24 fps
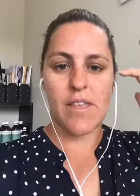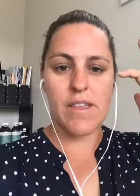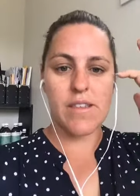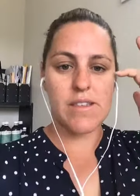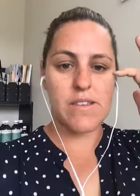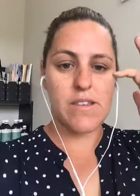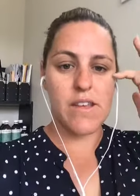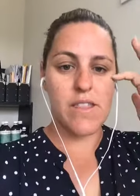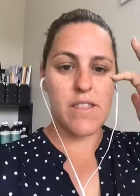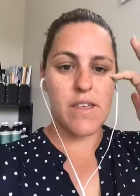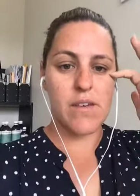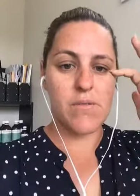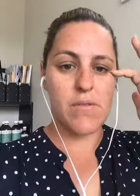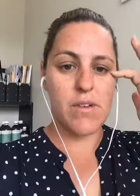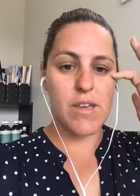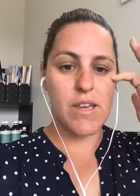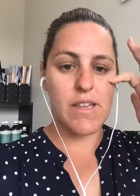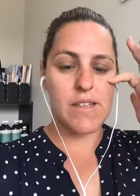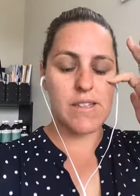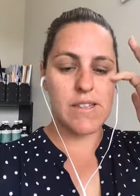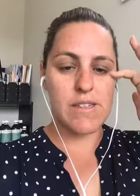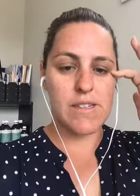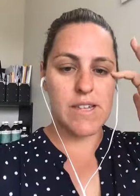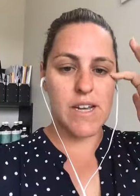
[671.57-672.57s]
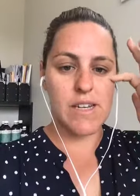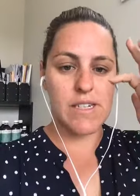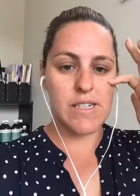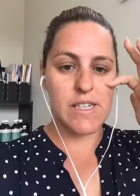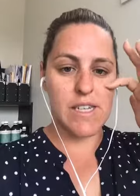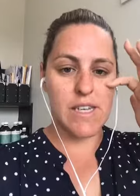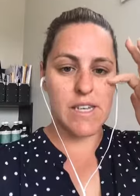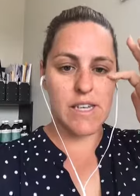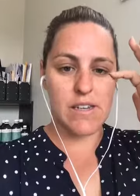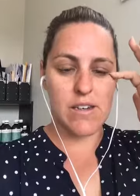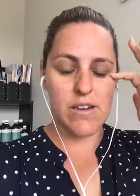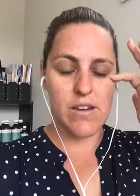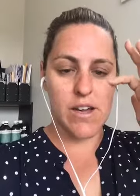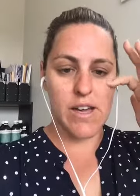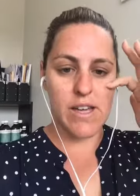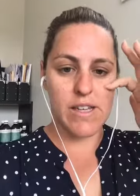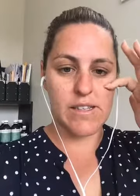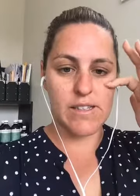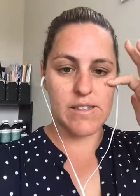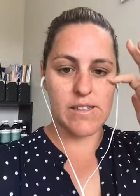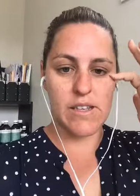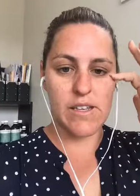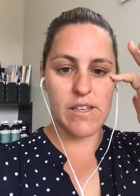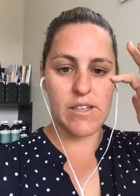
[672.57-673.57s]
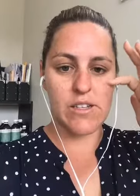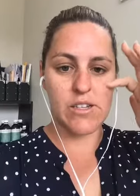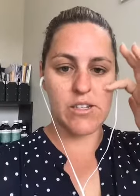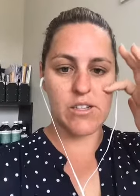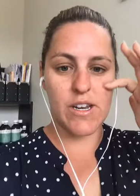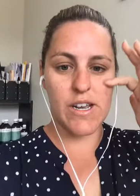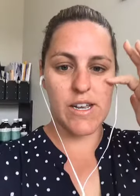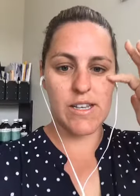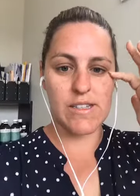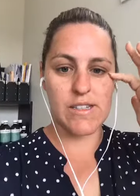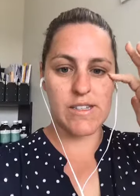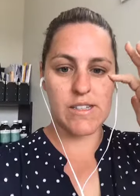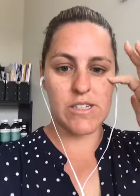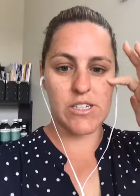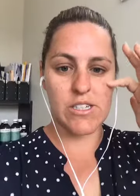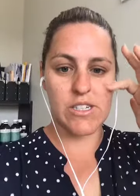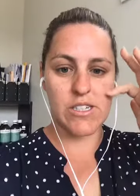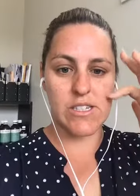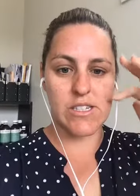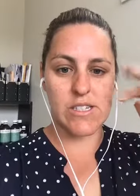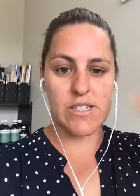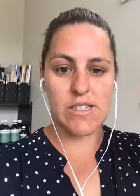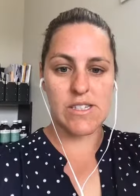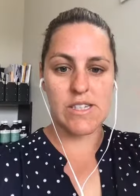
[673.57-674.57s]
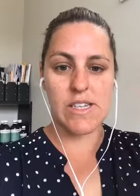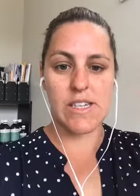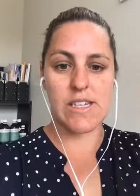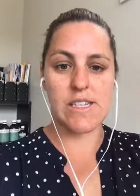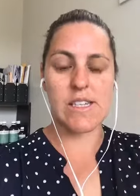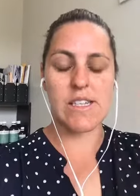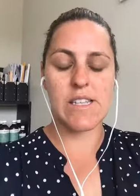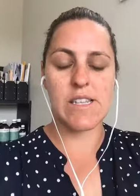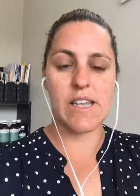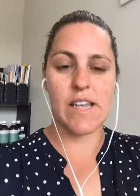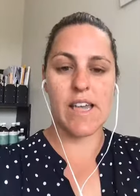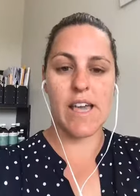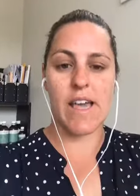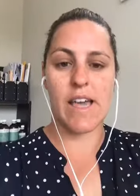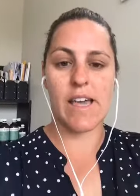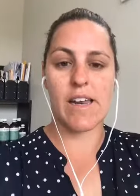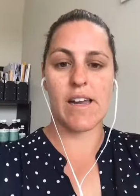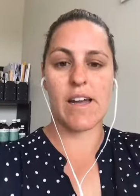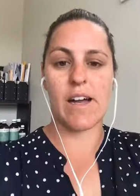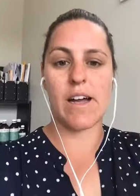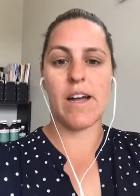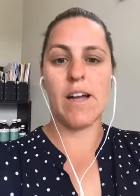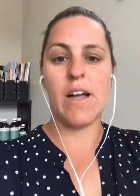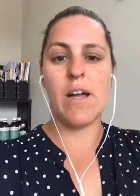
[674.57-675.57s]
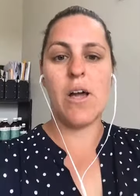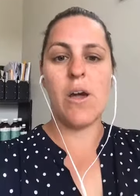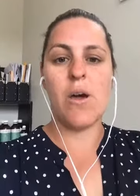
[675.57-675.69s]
And so then we can start to get nice transitions into the canter